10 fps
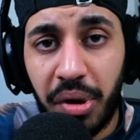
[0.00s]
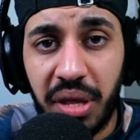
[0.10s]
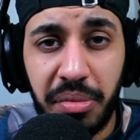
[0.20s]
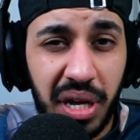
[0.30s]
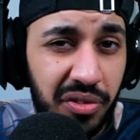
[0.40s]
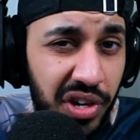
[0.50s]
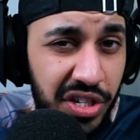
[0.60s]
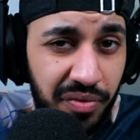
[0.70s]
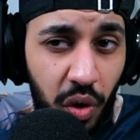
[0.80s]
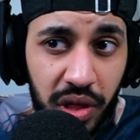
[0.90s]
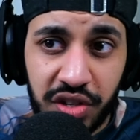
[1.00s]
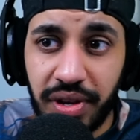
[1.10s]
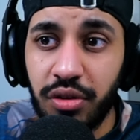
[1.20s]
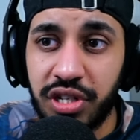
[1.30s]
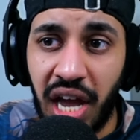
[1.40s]
But the main reason for this
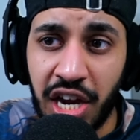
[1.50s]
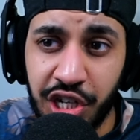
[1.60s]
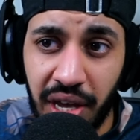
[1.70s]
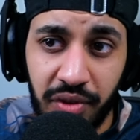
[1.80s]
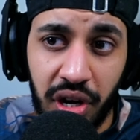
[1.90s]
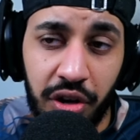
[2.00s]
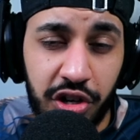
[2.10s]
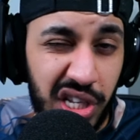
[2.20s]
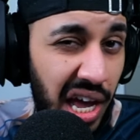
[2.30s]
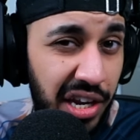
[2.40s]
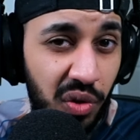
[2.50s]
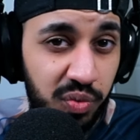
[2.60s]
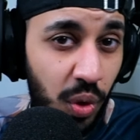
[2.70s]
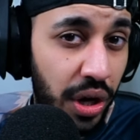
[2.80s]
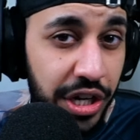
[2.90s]
video is to actually give you an understanding
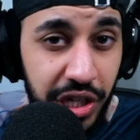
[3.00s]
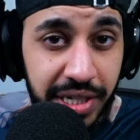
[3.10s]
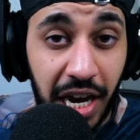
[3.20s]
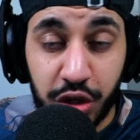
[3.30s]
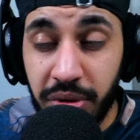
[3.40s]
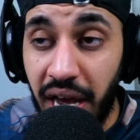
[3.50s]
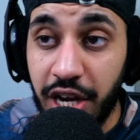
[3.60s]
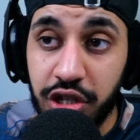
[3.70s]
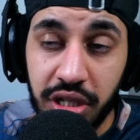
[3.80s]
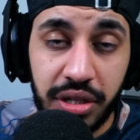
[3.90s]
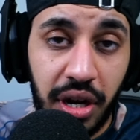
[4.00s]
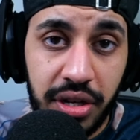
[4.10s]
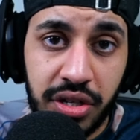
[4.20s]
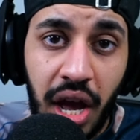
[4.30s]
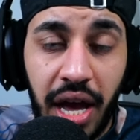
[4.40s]
of what each attachment actually
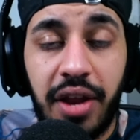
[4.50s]
does,